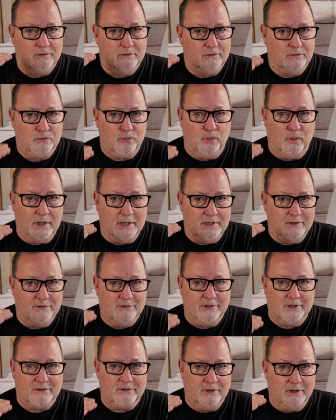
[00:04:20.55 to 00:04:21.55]

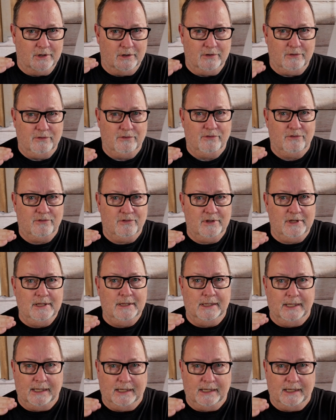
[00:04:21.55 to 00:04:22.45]
2,600 ceiling.